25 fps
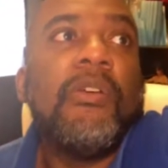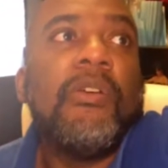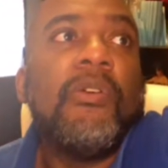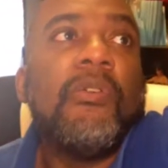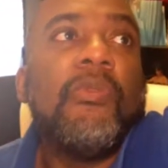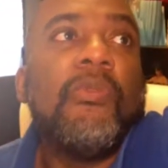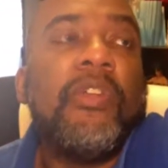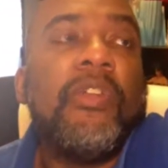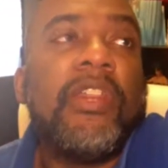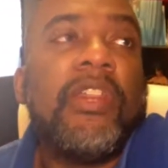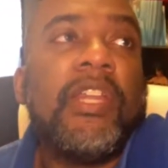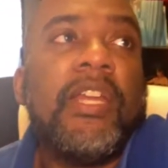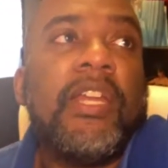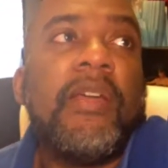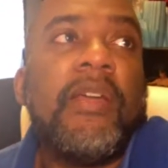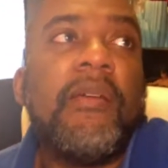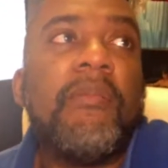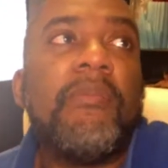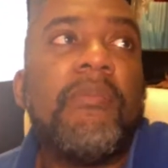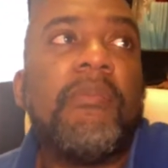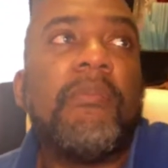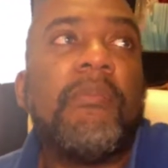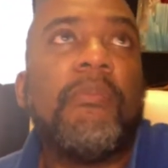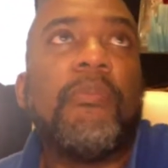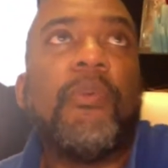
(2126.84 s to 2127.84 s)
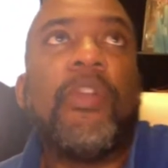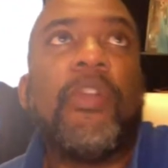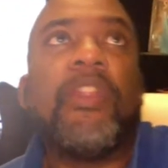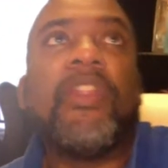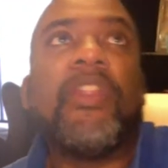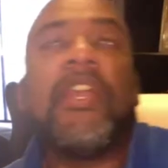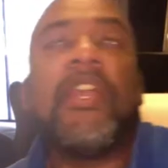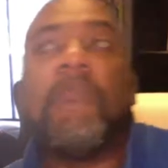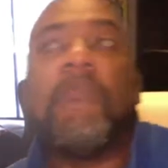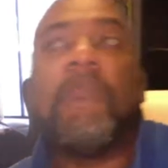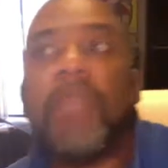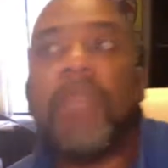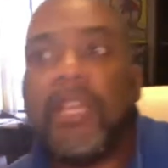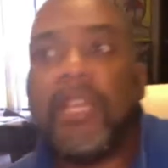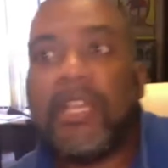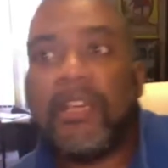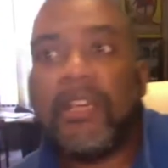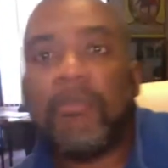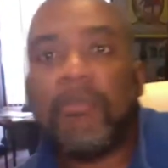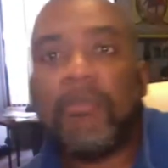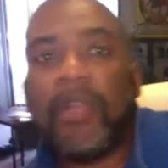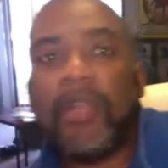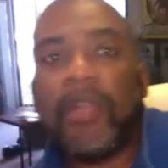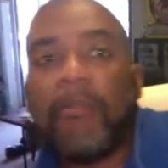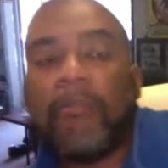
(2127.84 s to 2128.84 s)
within a within a
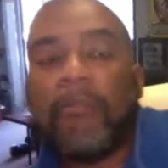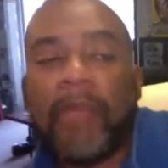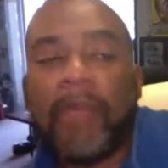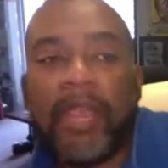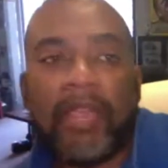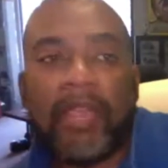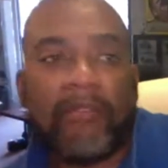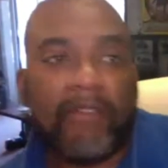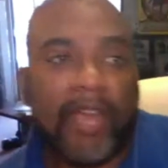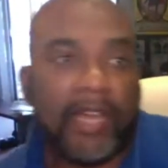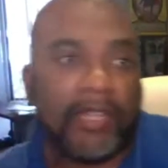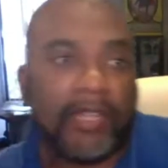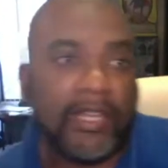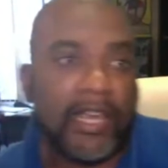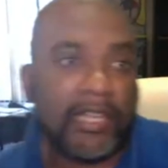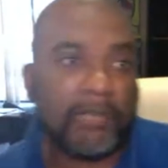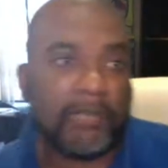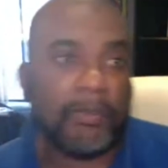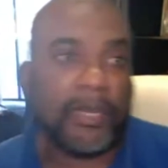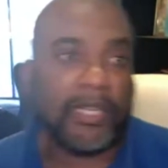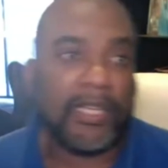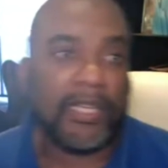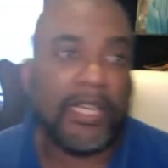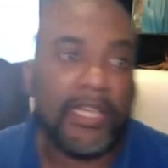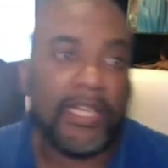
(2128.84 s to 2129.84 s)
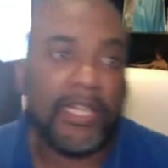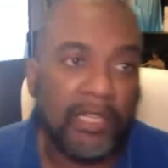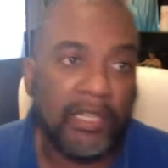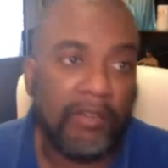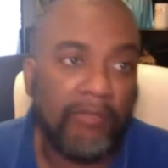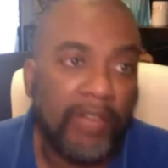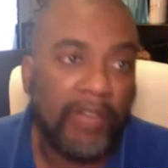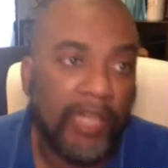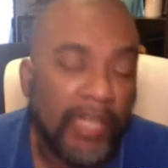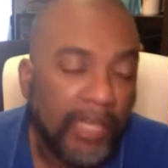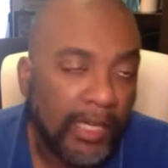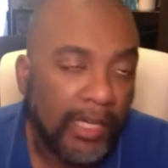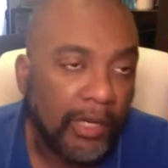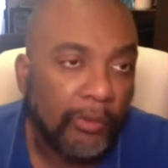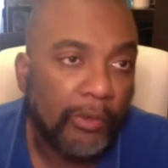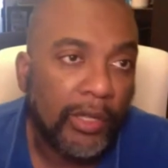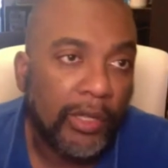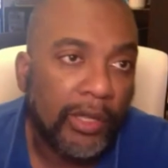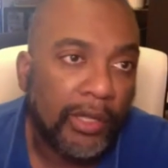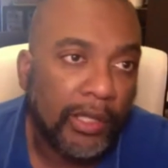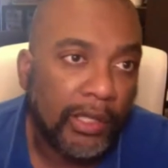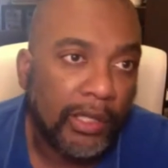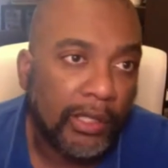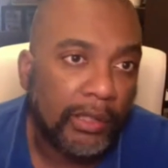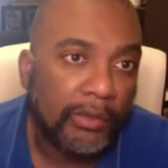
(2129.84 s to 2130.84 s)
medium that may have had the expectation of ending with
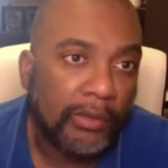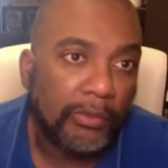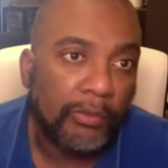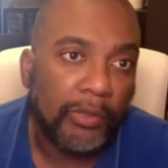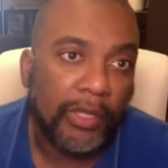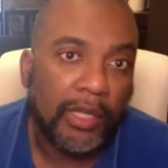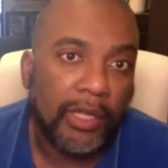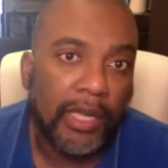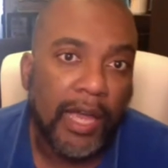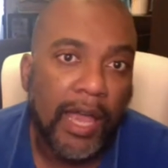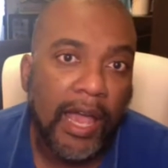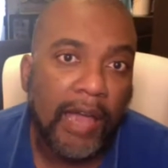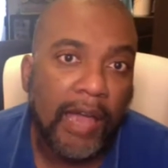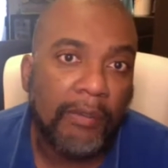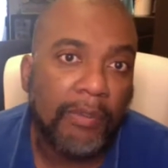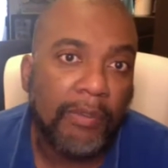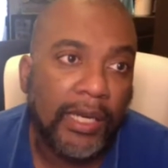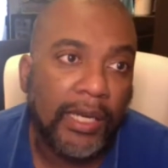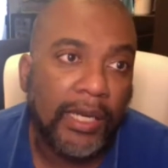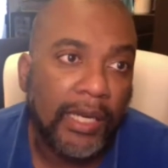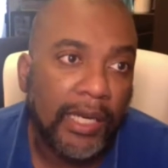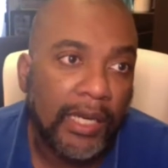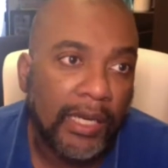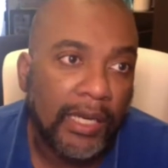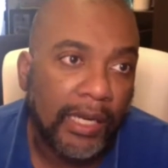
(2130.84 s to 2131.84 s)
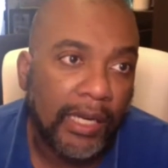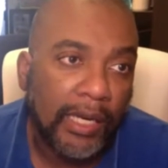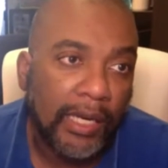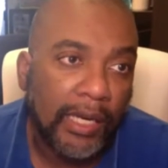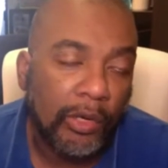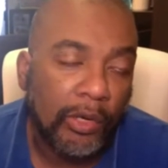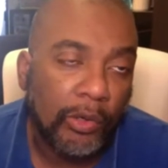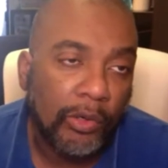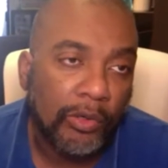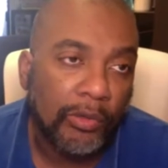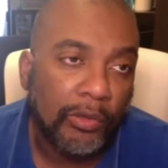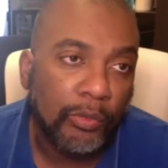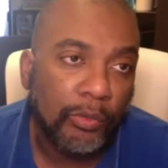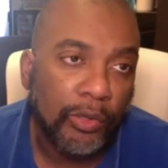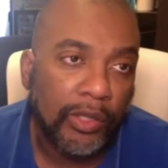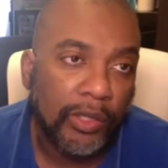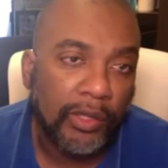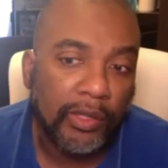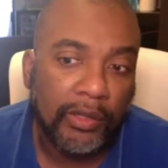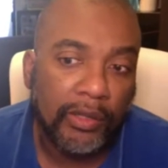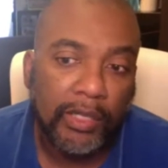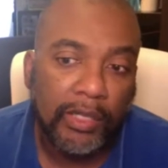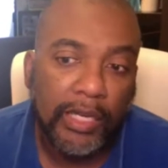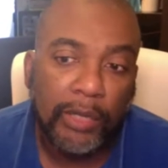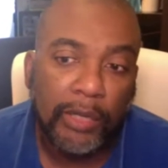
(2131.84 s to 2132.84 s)
a with a happy ending or with
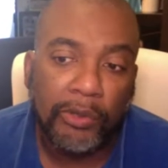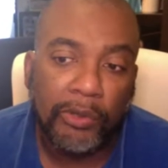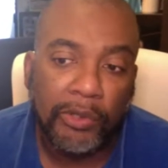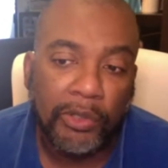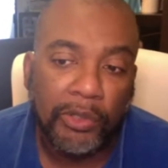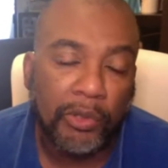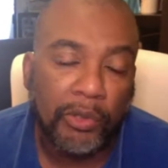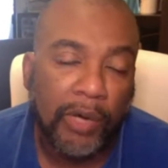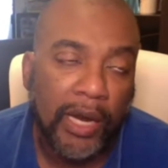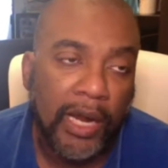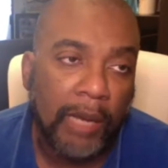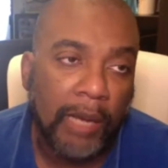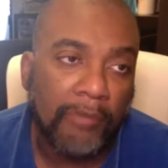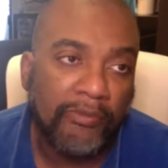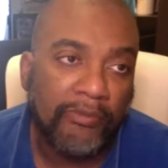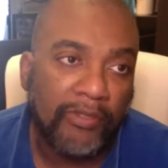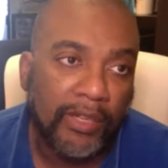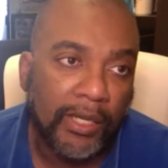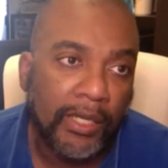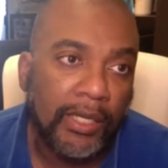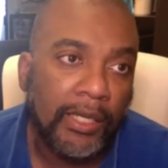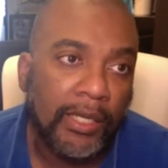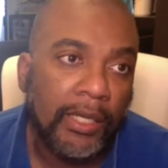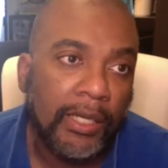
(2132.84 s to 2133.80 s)
heroes triumphant.